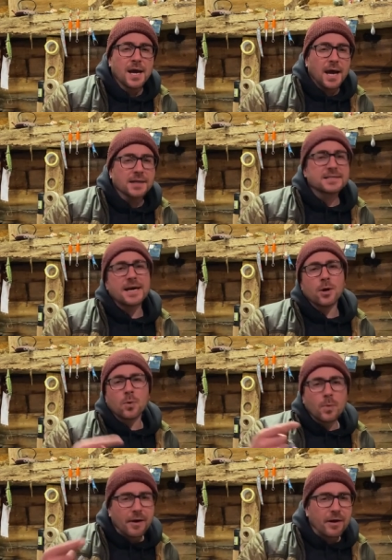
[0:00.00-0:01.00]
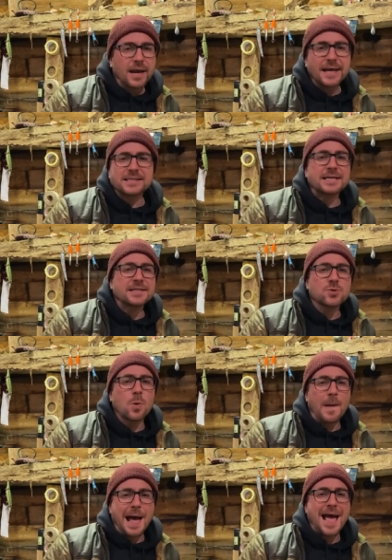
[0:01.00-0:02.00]
until we're at least into
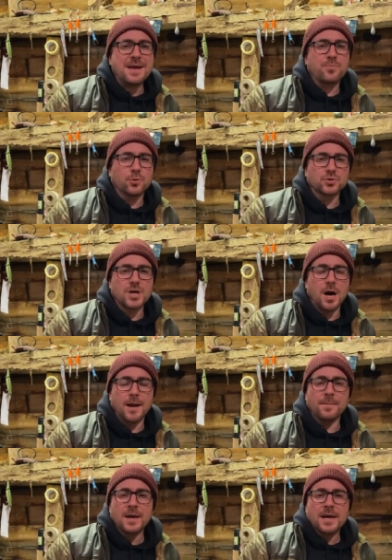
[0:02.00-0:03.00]
about April time.